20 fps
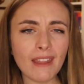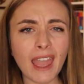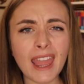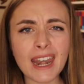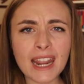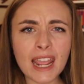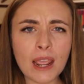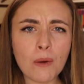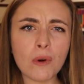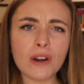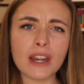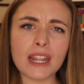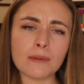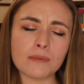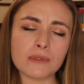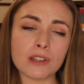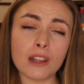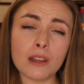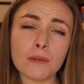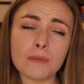And here what
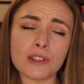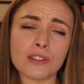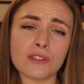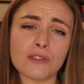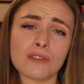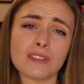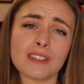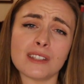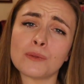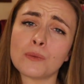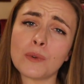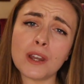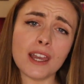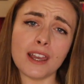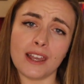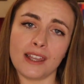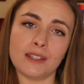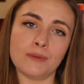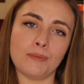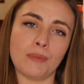Neoptolemus does is
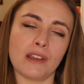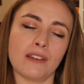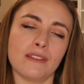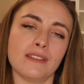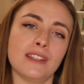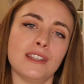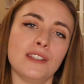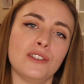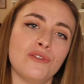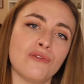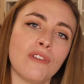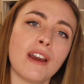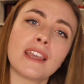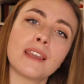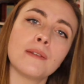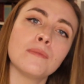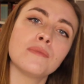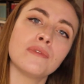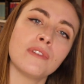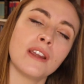worse, because he's
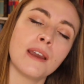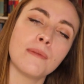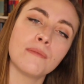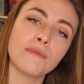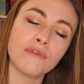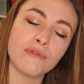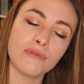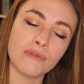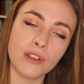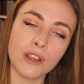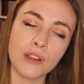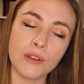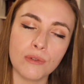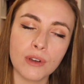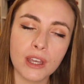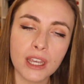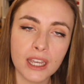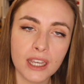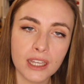dragging Priam through